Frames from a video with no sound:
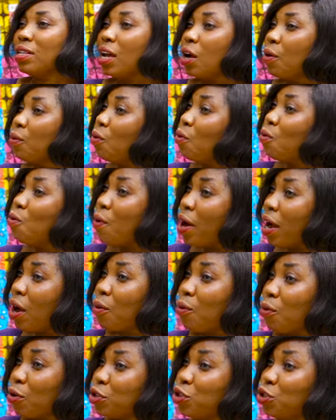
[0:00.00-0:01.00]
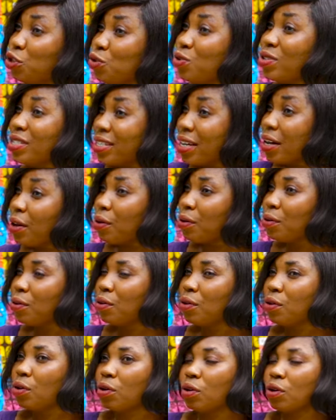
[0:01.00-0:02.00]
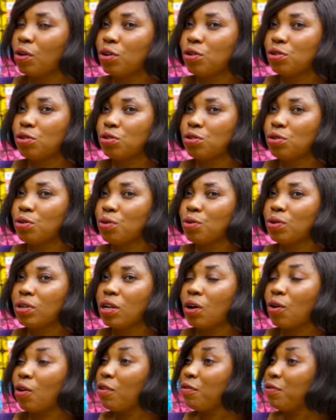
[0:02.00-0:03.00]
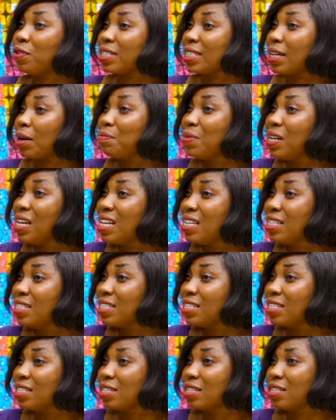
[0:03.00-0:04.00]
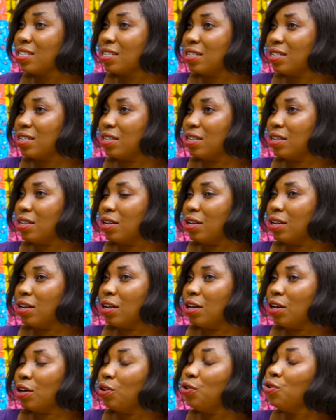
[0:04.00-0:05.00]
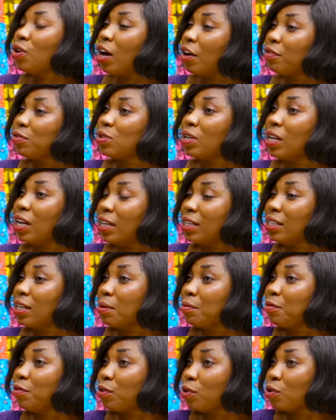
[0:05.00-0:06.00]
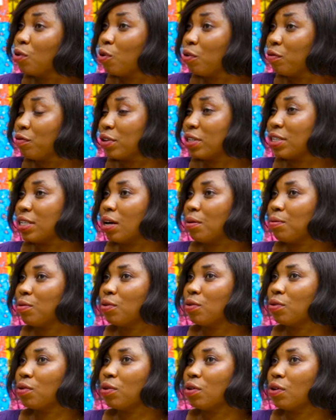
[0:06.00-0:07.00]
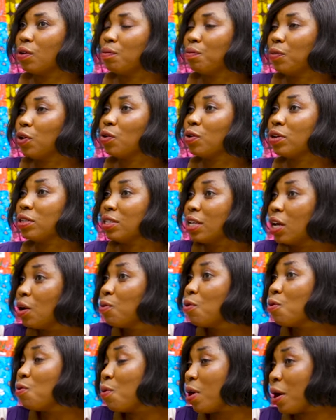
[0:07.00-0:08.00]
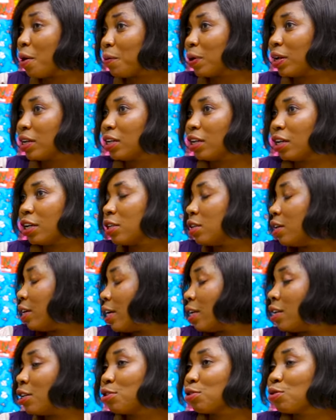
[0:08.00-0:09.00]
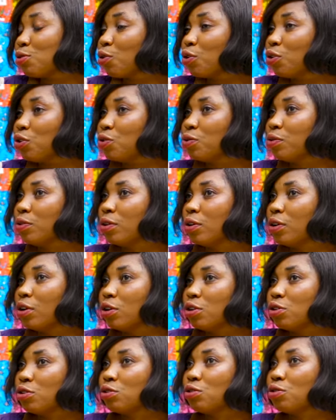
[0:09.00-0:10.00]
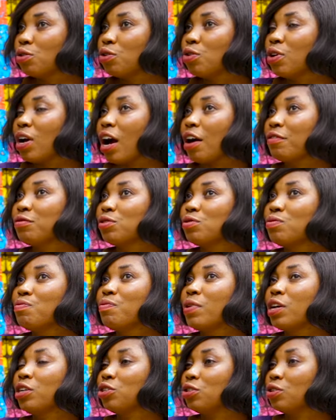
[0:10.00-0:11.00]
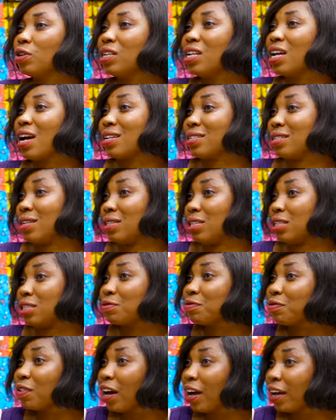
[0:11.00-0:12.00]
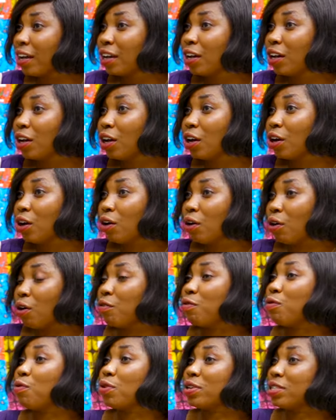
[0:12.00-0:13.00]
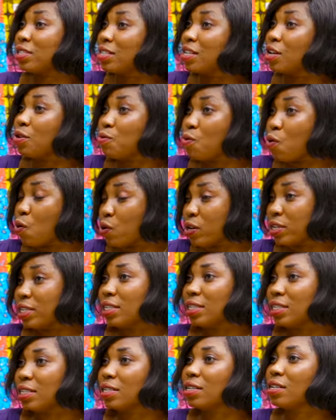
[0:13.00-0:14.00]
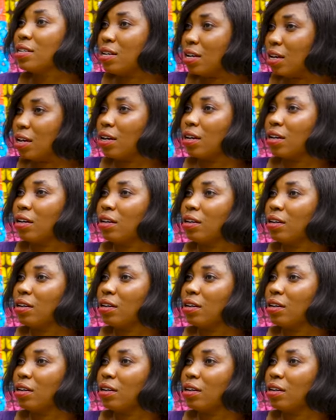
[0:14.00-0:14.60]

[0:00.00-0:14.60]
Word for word: they will wear what you sell mm. so the comfortability you have to let them feel comfortable because they will wear it. it it is not you so you have to make sure they are satisfied of what they want yeah